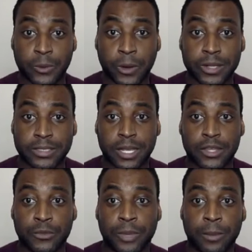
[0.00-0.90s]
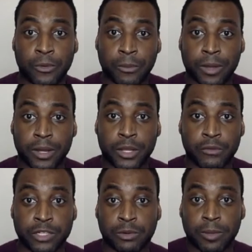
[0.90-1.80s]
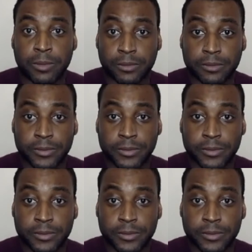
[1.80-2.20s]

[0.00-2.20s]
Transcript: work is that you pay more money, you reach more people.